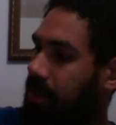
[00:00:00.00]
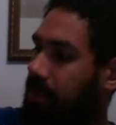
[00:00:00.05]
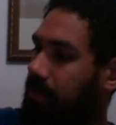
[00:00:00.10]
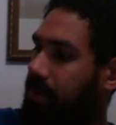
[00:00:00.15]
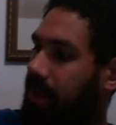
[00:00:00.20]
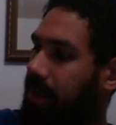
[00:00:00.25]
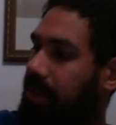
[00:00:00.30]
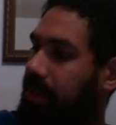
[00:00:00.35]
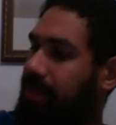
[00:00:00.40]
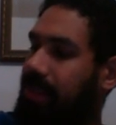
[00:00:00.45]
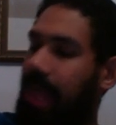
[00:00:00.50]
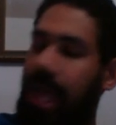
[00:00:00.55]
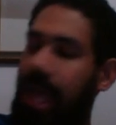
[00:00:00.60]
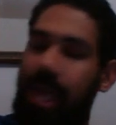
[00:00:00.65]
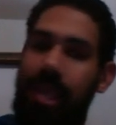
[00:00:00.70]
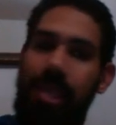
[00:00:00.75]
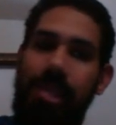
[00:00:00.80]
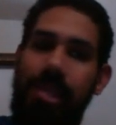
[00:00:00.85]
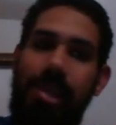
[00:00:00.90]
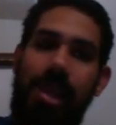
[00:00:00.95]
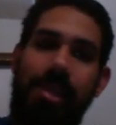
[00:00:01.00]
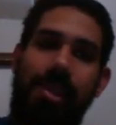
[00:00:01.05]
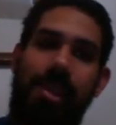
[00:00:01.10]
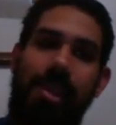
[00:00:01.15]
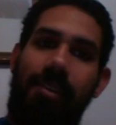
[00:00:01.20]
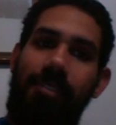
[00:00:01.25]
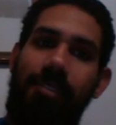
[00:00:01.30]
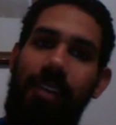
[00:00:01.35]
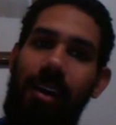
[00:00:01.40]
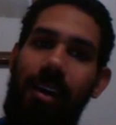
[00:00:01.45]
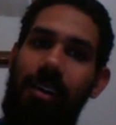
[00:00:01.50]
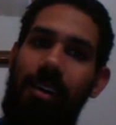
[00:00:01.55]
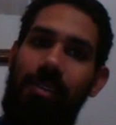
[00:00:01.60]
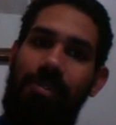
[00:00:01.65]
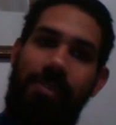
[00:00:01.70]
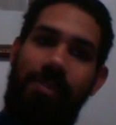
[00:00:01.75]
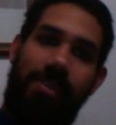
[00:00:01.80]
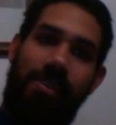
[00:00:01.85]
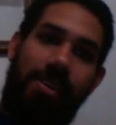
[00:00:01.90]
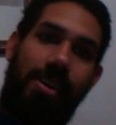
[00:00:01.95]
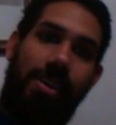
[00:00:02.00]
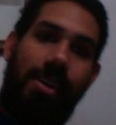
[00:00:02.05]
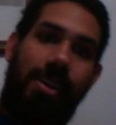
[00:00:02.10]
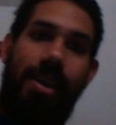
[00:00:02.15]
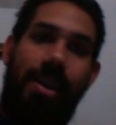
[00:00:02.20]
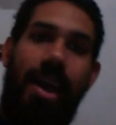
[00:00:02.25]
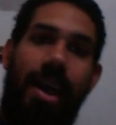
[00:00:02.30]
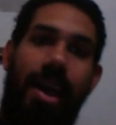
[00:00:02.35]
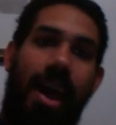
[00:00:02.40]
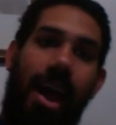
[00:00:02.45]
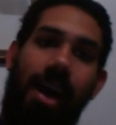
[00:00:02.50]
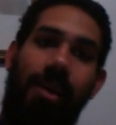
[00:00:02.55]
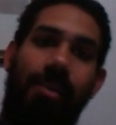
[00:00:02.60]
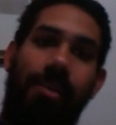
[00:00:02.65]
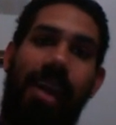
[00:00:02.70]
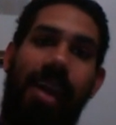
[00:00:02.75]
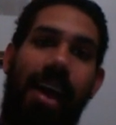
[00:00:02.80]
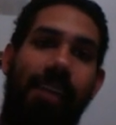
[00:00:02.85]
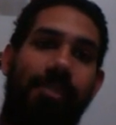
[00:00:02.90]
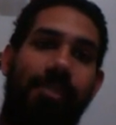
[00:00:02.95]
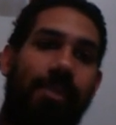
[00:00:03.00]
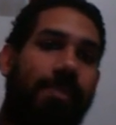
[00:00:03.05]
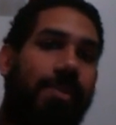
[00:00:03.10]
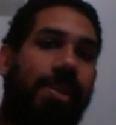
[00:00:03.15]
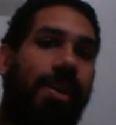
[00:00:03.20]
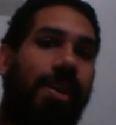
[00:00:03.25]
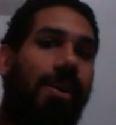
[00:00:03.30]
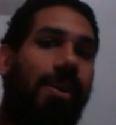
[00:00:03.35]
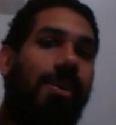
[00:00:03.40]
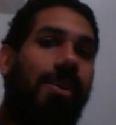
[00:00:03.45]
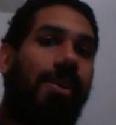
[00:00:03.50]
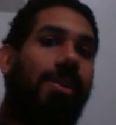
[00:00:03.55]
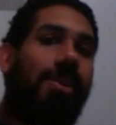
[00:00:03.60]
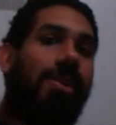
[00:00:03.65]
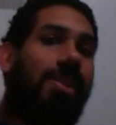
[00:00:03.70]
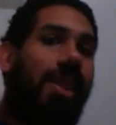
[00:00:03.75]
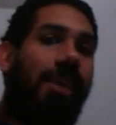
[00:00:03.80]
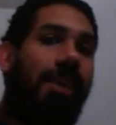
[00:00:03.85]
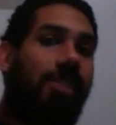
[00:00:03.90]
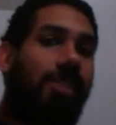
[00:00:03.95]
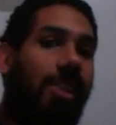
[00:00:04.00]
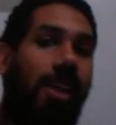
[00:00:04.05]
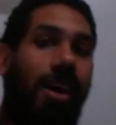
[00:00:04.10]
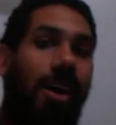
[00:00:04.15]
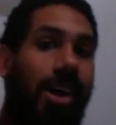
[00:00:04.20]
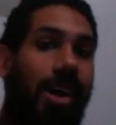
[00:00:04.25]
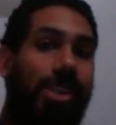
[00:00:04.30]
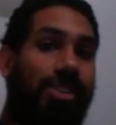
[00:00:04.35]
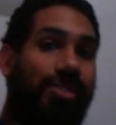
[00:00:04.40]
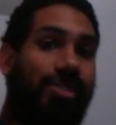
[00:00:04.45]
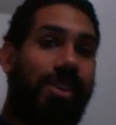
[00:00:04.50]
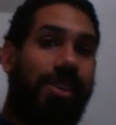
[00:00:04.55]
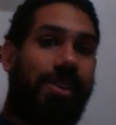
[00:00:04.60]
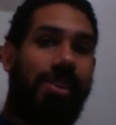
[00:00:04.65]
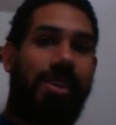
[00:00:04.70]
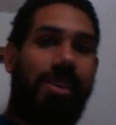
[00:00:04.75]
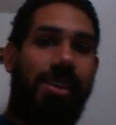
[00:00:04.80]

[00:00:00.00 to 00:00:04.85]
Being that he doesn't evolve, I would have him till level 100.